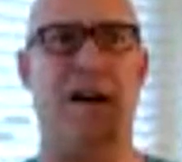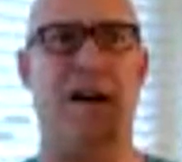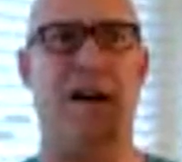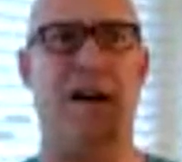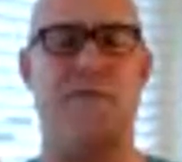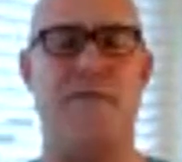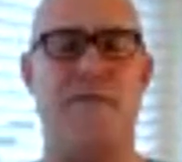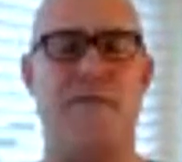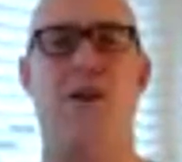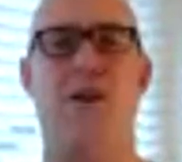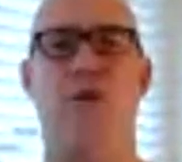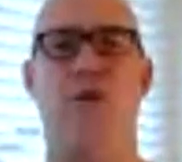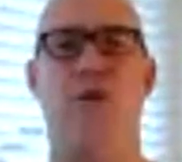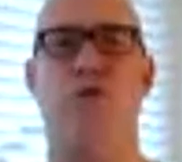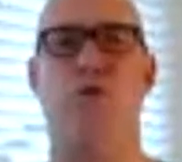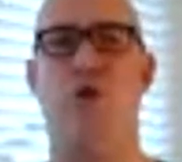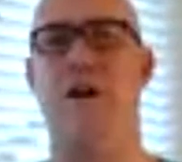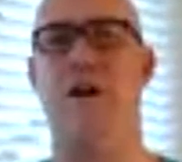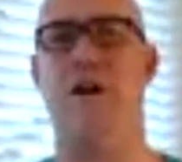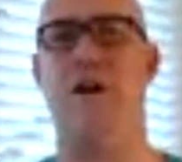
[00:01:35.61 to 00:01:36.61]

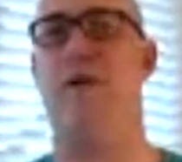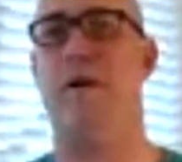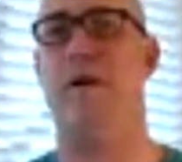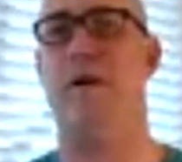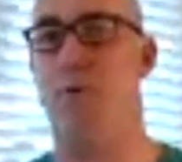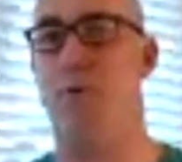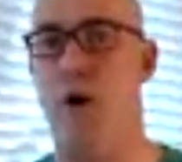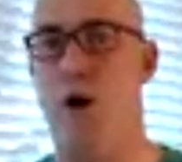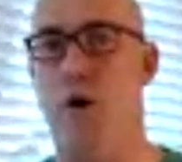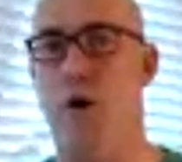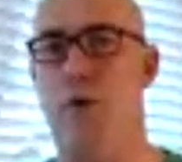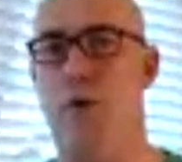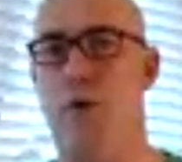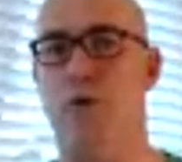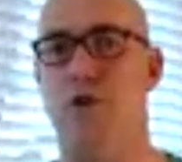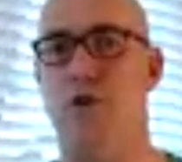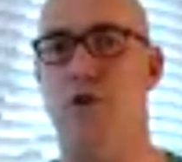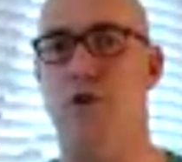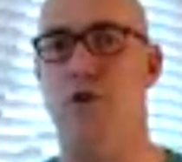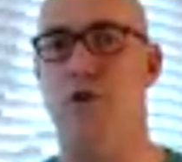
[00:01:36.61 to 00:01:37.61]
values-driven
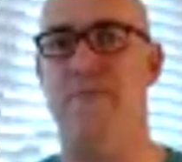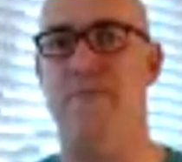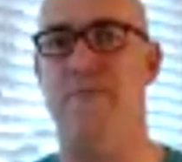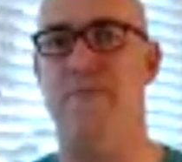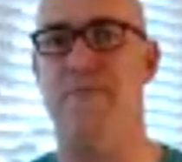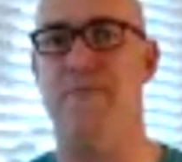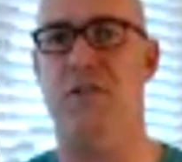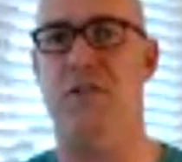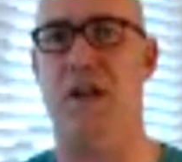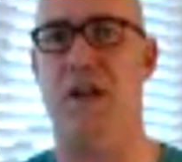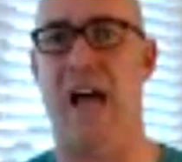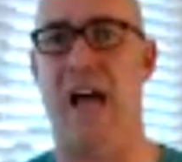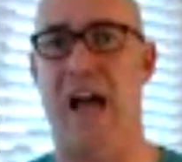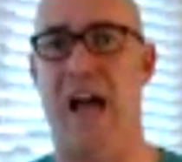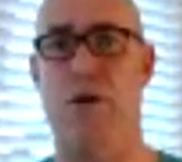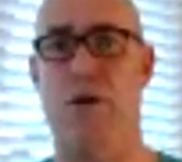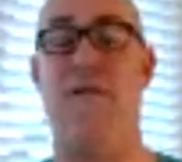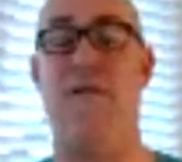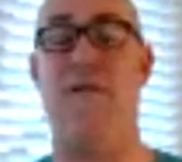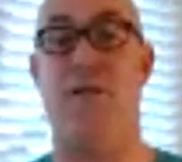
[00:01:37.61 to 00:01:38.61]
approach to
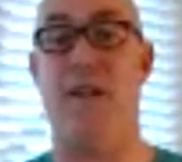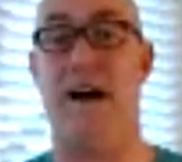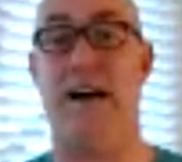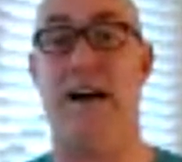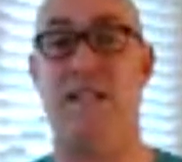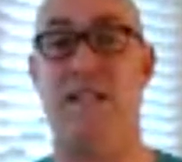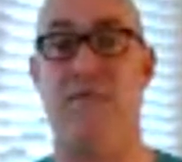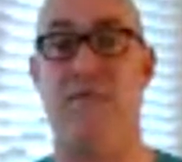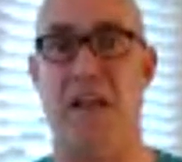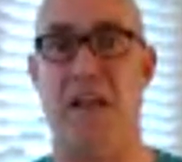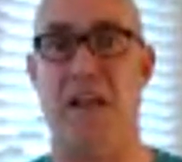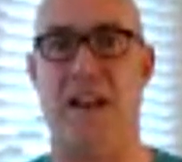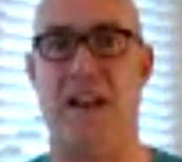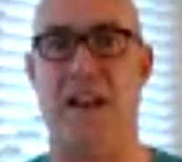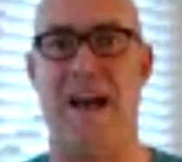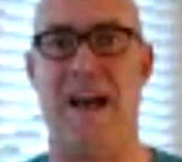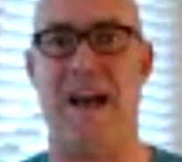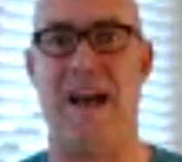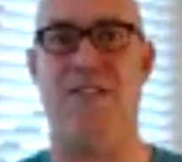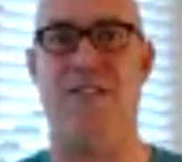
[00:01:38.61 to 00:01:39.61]
having the right philosophy
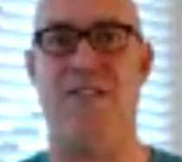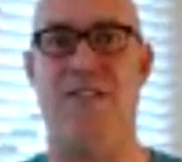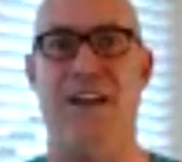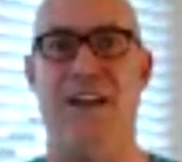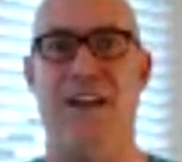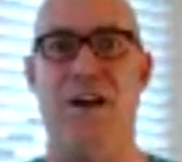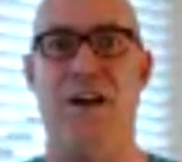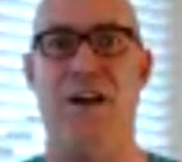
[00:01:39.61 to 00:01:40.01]
on life,